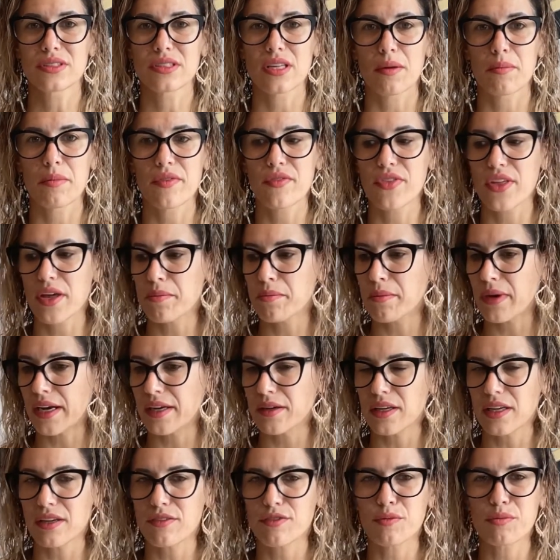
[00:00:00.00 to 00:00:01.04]
Some of them might
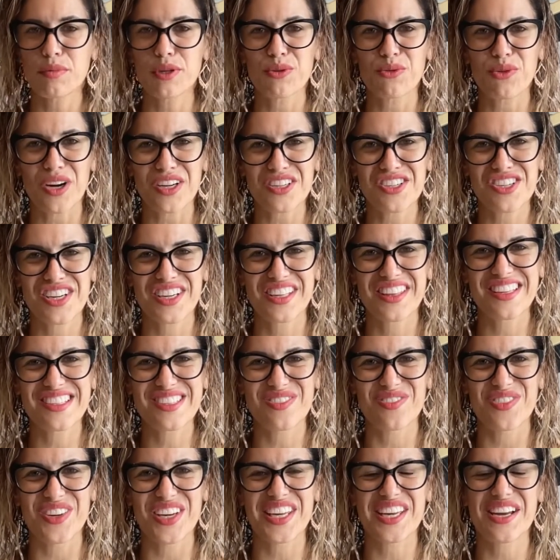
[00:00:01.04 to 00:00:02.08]
even be watching this
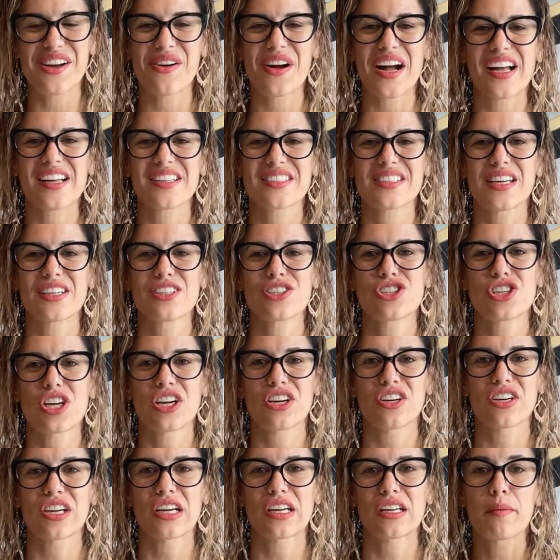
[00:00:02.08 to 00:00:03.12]
video as I
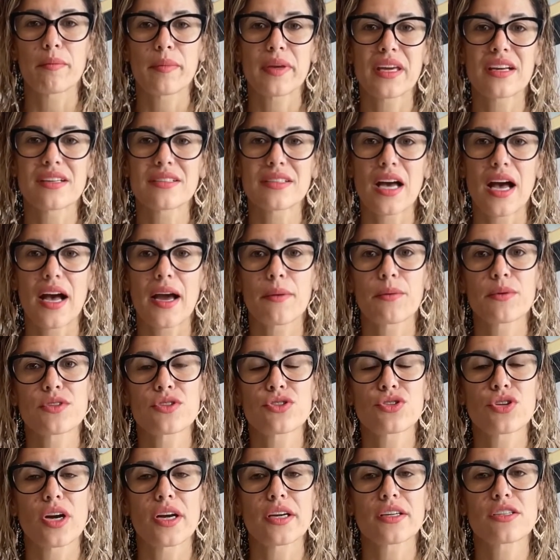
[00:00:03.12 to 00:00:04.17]
shared it because I was
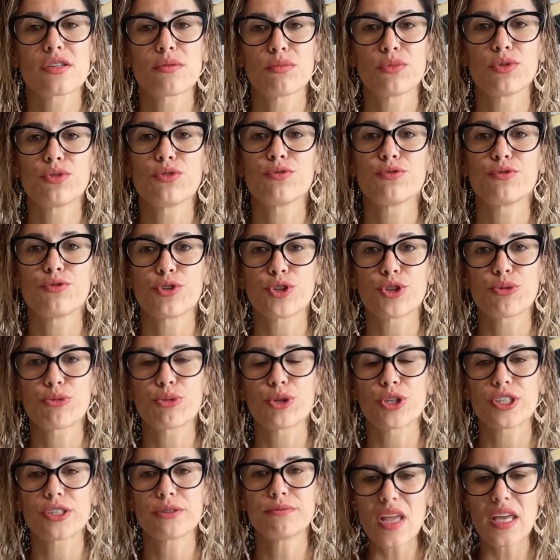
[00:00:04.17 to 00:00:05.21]
trying to move
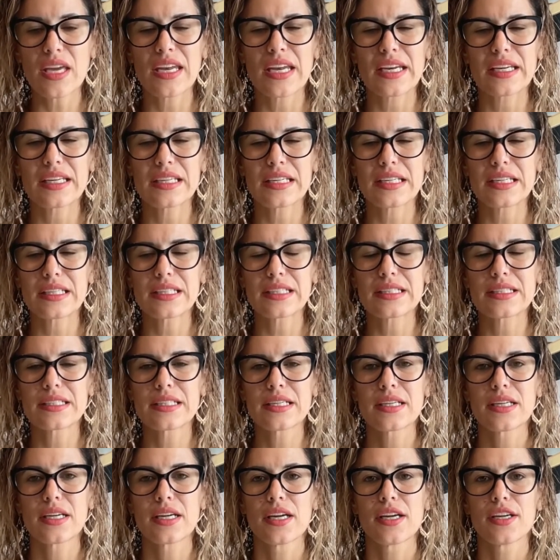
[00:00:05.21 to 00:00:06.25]
forward and I needed
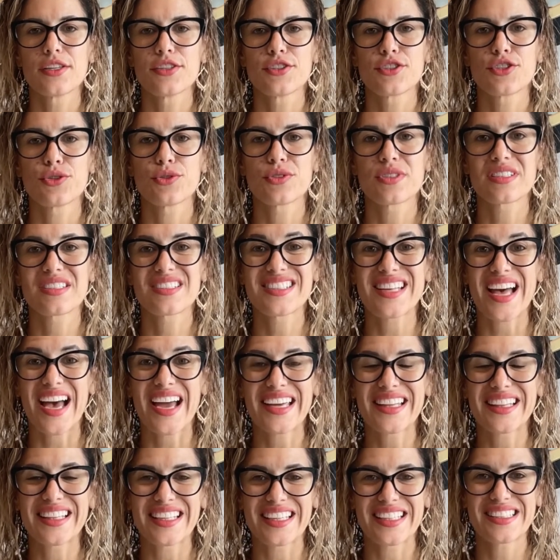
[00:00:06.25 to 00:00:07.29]
to
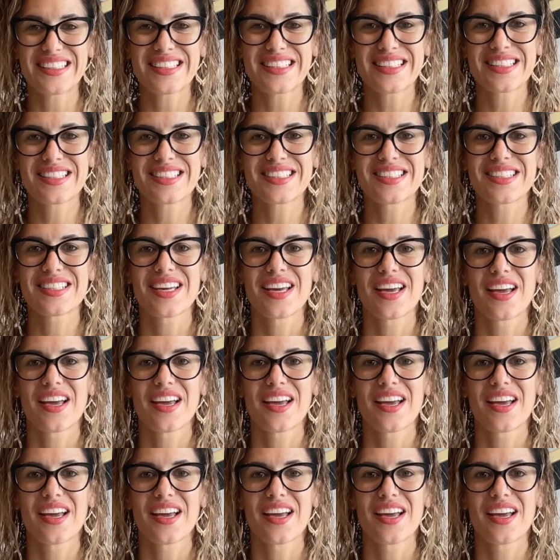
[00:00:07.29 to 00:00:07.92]
silence